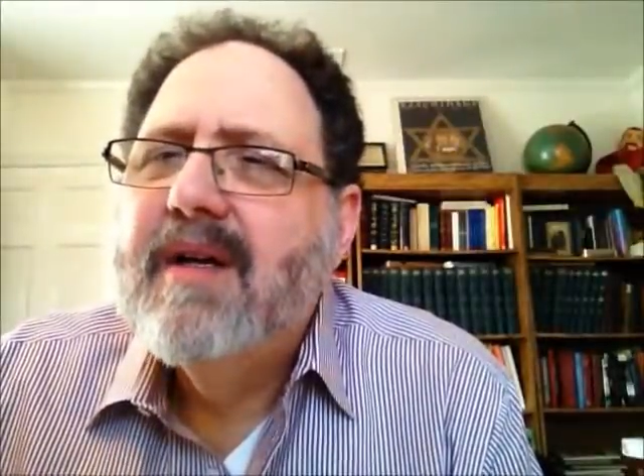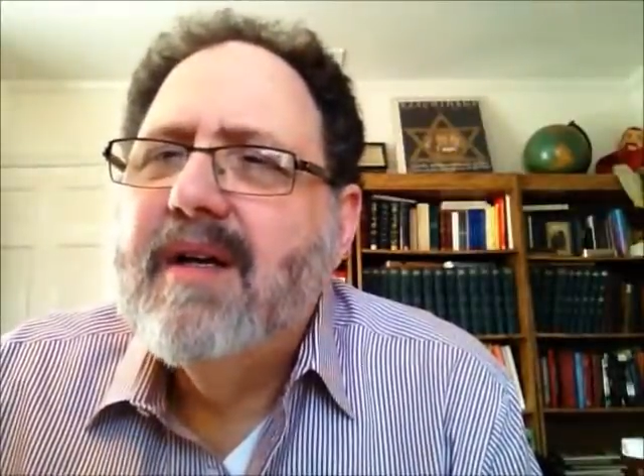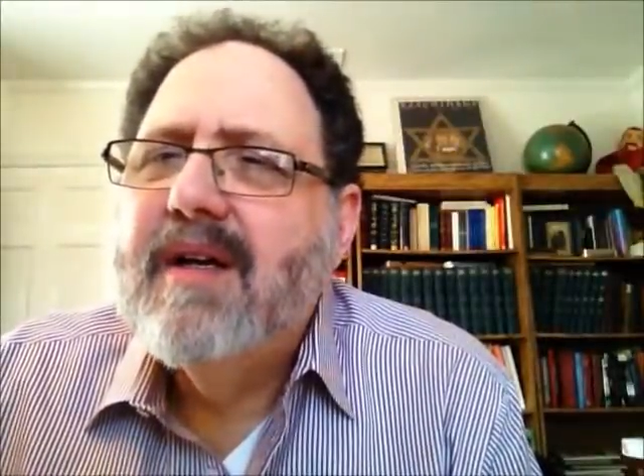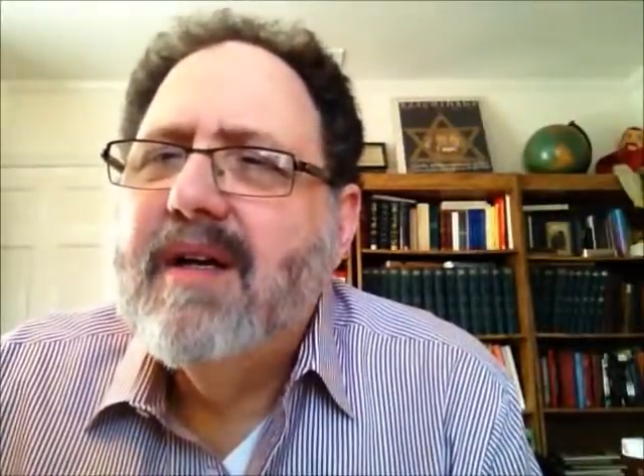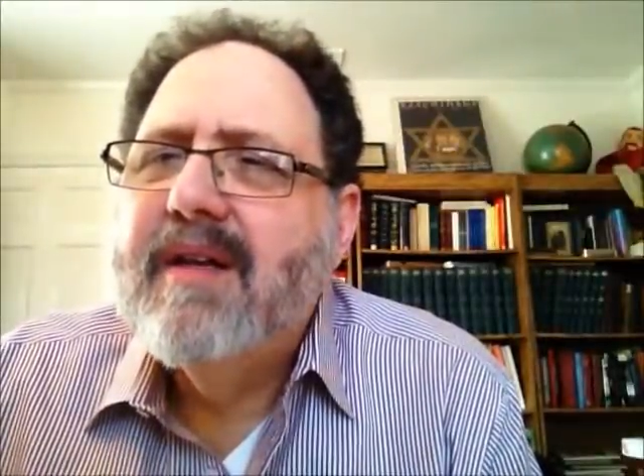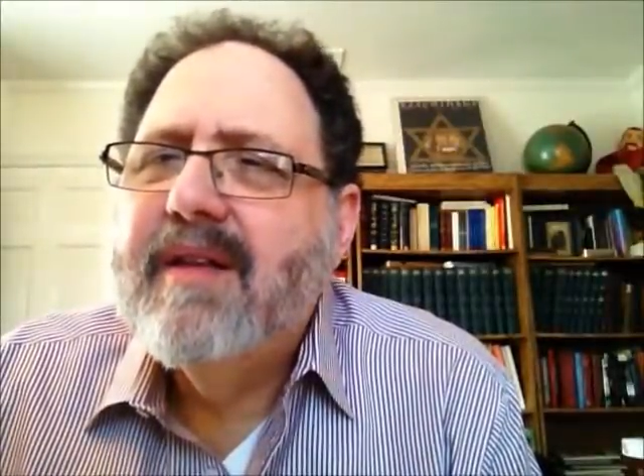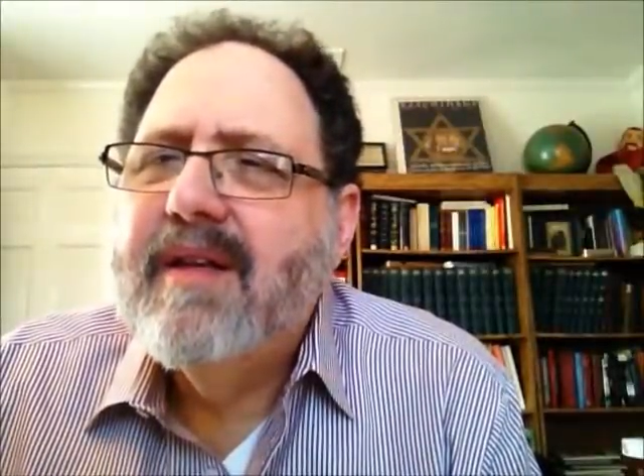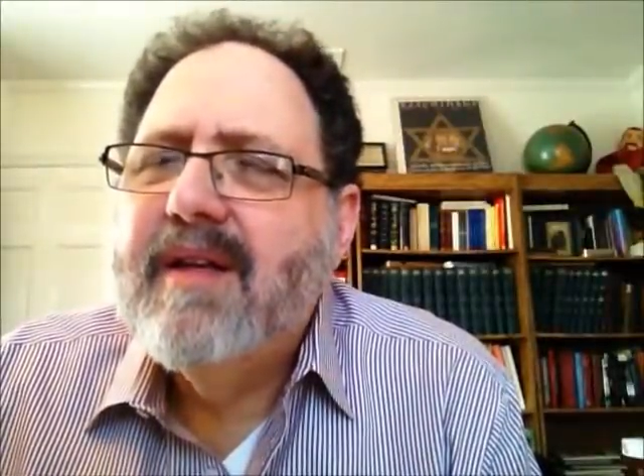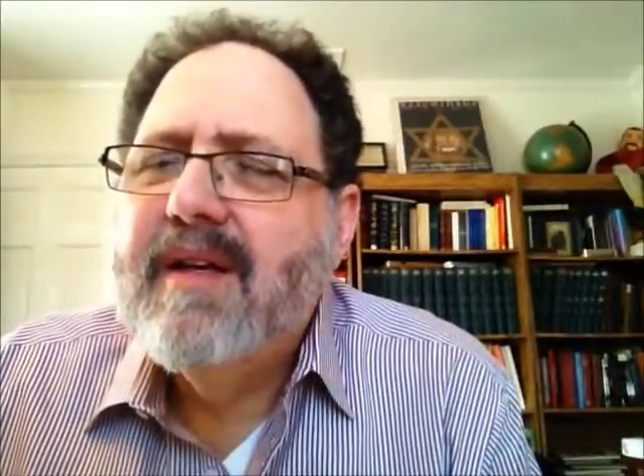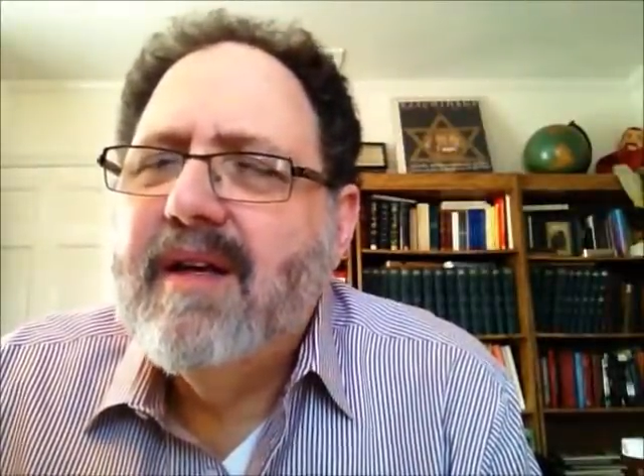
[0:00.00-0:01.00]

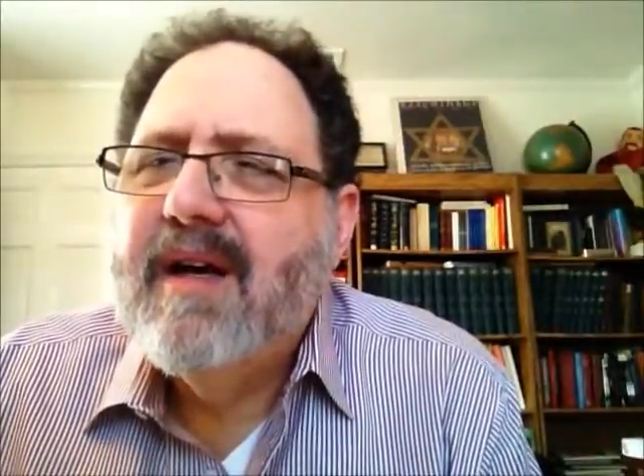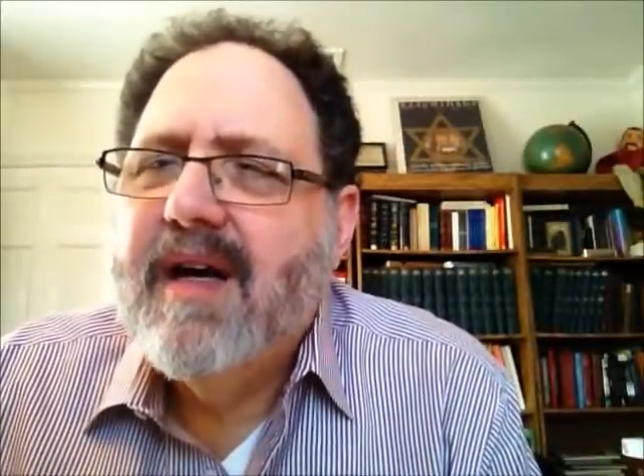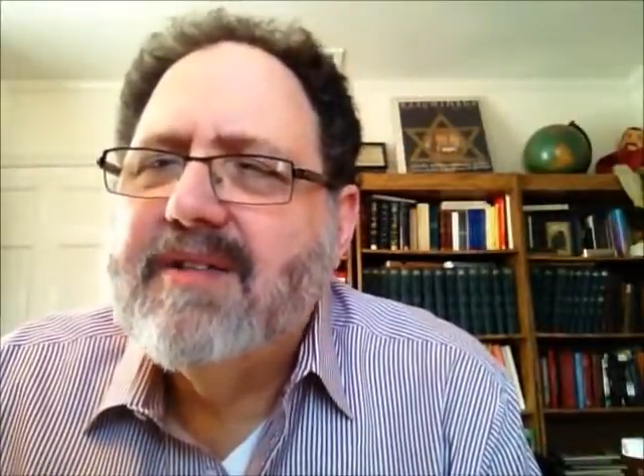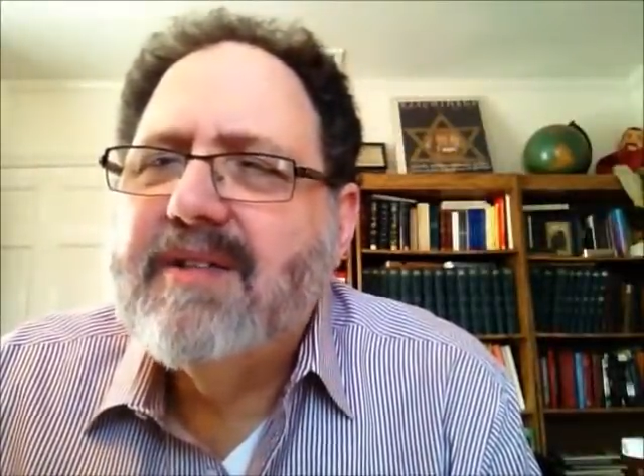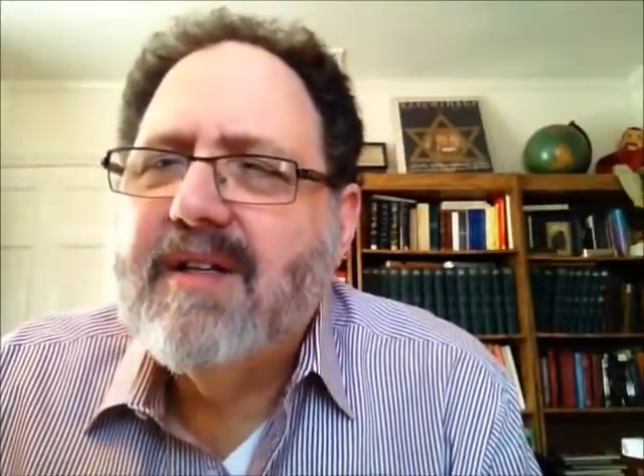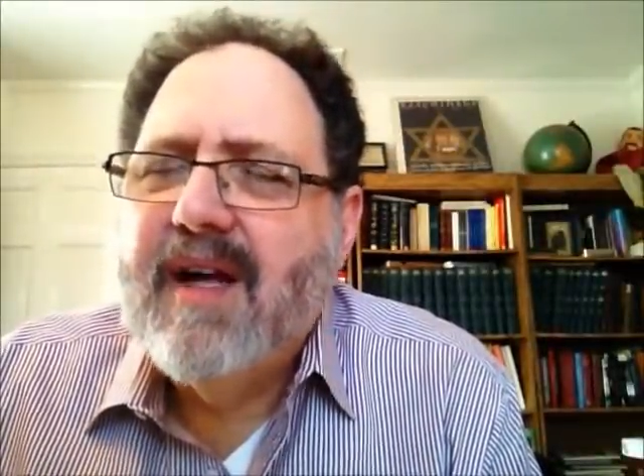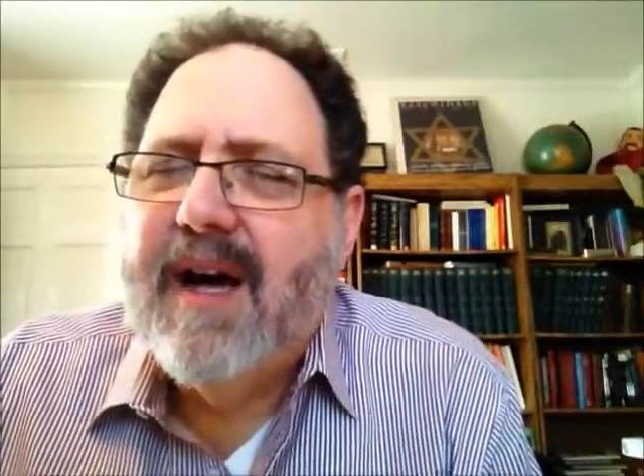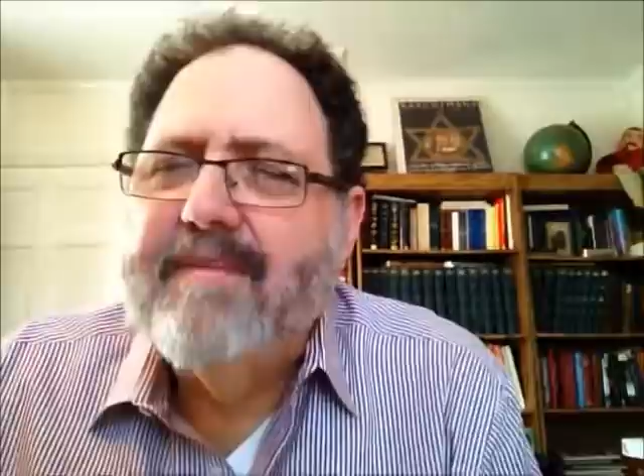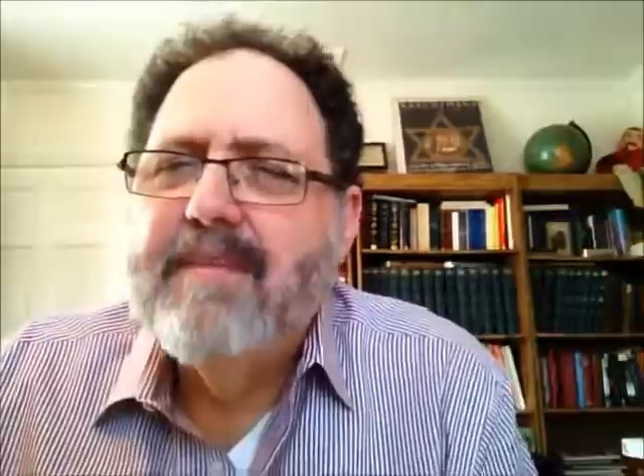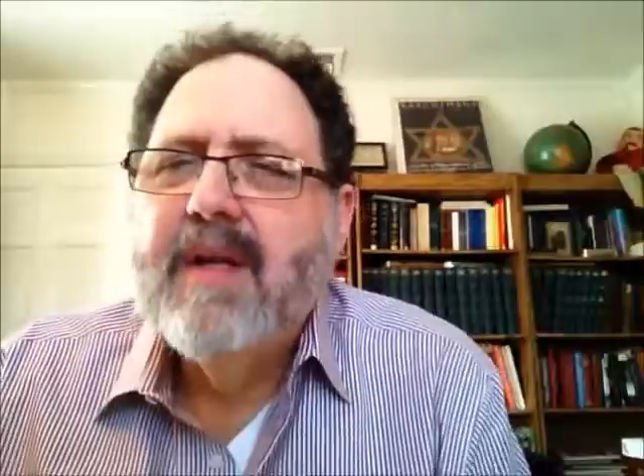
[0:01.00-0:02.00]
the
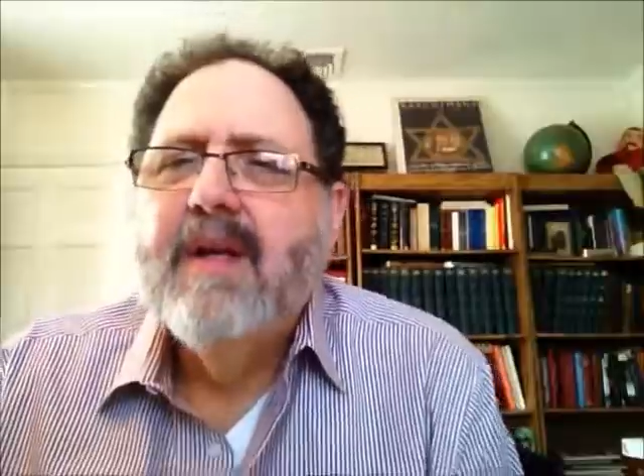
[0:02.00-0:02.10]
Haskalah.